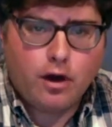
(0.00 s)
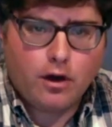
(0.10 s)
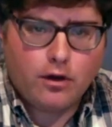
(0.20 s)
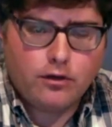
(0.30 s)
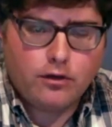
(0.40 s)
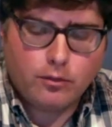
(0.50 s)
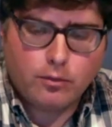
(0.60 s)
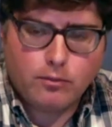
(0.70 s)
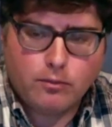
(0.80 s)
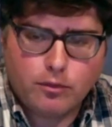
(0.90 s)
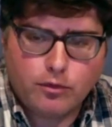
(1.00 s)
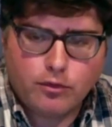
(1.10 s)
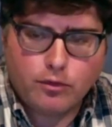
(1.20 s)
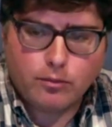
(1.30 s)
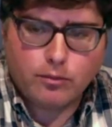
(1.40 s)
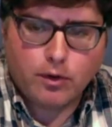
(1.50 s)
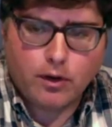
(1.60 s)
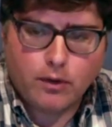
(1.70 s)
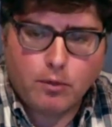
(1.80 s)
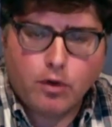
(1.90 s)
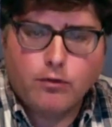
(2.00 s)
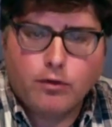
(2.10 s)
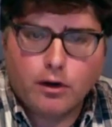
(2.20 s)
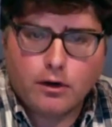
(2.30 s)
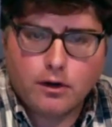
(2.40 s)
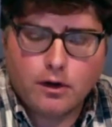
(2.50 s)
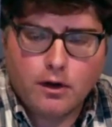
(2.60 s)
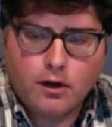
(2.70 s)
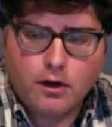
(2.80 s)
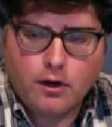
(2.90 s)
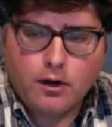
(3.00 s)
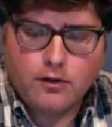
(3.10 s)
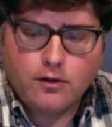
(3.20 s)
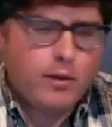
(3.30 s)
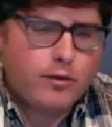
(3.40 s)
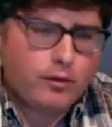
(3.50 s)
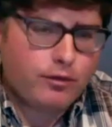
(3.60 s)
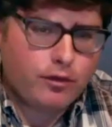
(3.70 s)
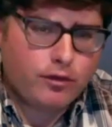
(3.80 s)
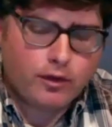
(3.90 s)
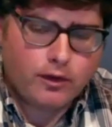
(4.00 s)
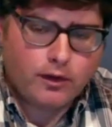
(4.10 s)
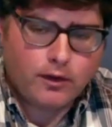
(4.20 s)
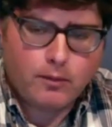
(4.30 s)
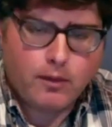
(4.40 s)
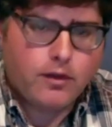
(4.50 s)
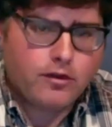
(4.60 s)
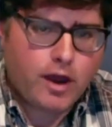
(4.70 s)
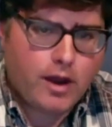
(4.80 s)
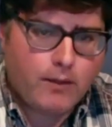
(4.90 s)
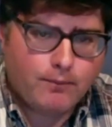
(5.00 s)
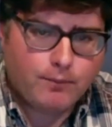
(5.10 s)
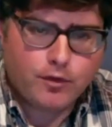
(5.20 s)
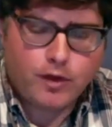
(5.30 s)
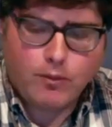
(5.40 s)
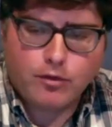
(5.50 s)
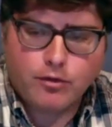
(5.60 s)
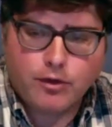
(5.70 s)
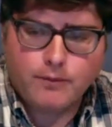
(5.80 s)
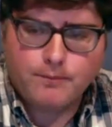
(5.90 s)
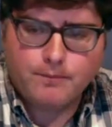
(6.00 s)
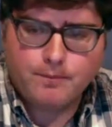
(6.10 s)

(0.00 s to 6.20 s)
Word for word: uh, Junior Junior uh, Boulevard, sometimes confusingly, but they're the same same street.